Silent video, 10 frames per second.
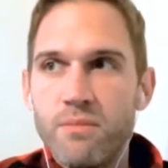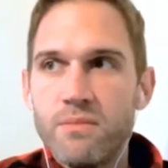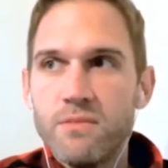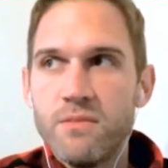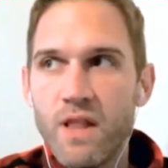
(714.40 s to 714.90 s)

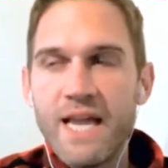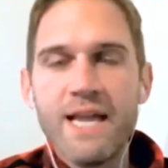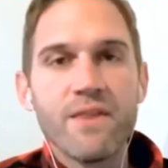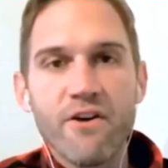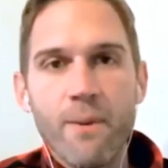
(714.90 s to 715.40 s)

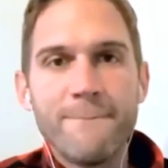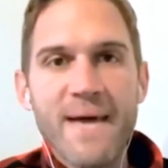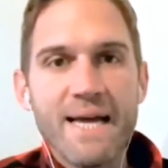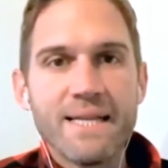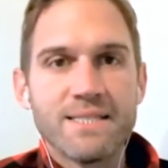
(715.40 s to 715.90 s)
Laying there in
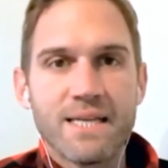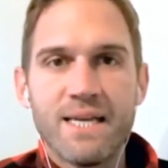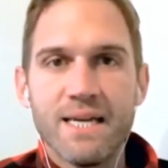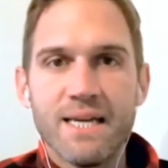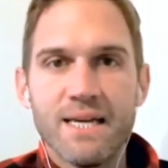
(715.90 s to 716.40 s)
bed as a
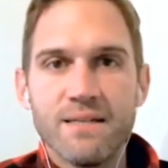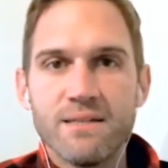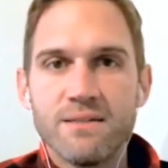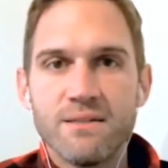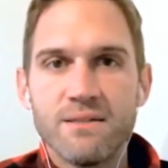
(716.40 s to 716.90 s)
kid,
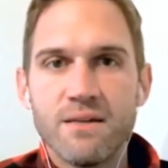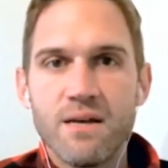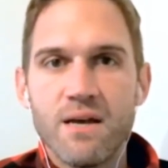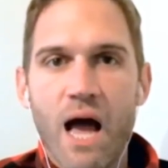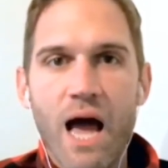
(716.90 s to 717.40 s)

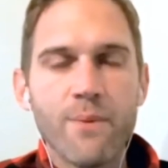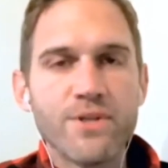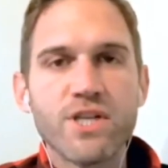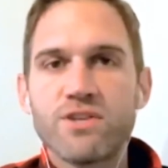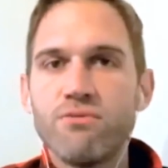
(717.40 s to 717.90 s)
I would
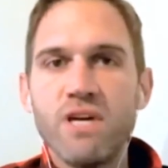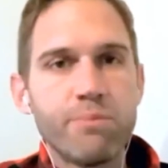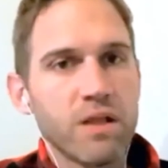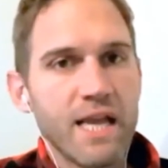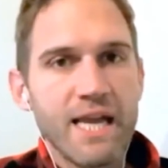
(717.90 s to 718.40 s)
just
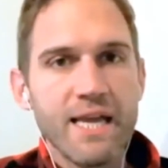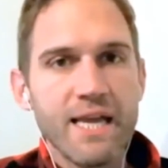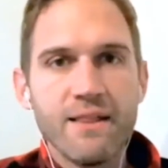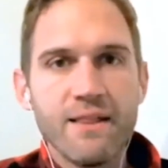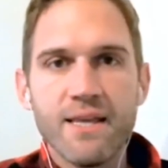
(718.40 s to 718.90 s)
replay the
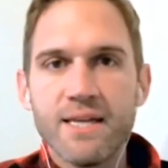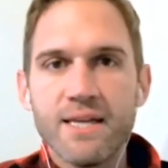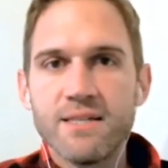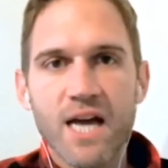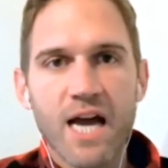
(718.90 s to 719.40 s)
entire
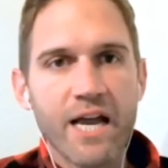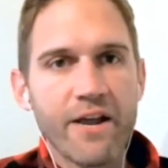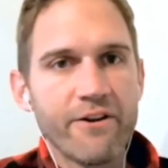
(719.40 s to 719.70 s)
day in a